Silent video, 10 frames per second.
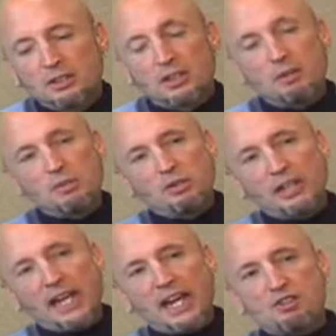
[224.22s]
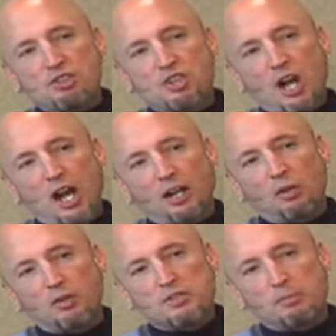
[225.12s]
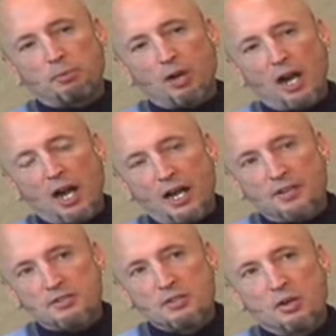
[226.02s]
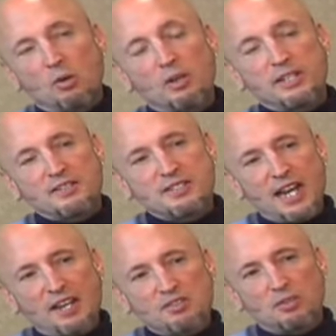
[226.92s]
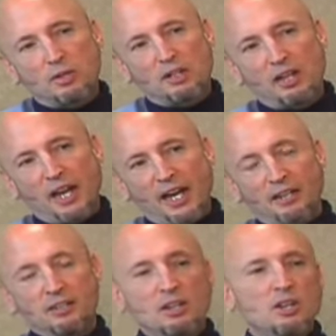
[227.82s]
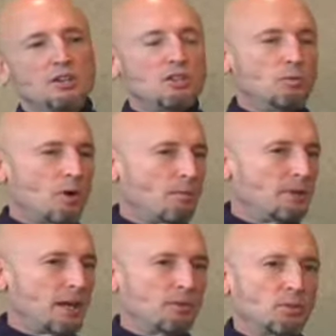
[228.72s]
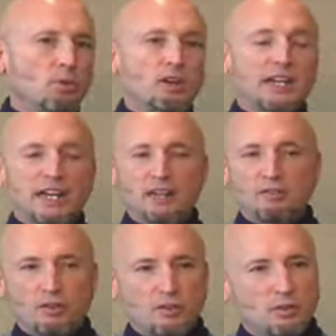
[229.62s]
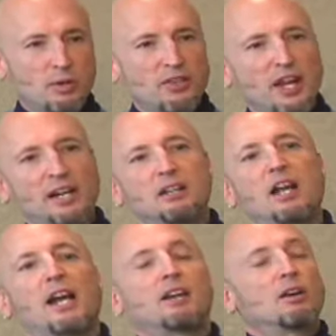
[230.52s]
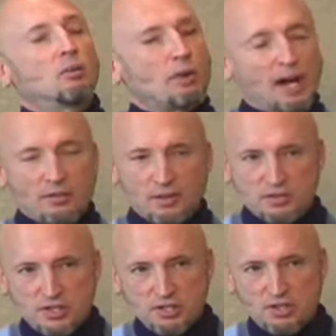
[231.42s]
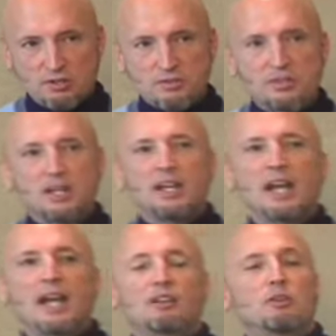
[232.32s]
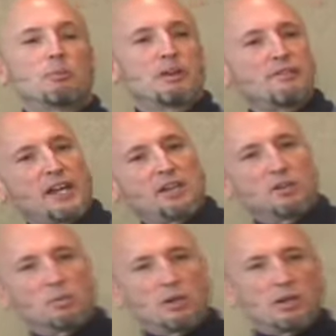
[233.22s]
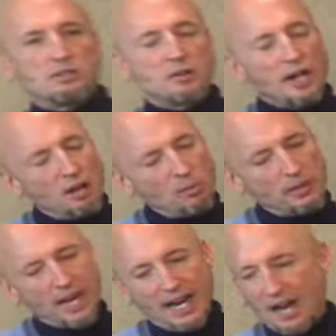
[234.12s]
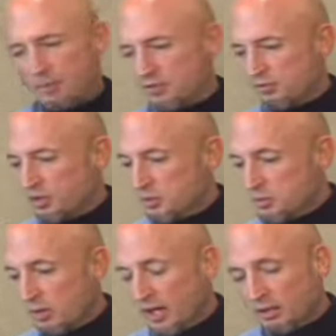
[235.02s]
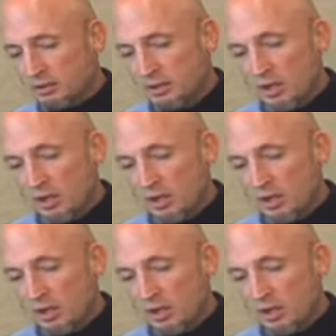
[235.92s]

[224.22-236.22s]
communicate shock or surprise or distaste to a client, you won't be able to work any further with that client around those issues, and you'll prevent your work. So I hope that happens for you as well.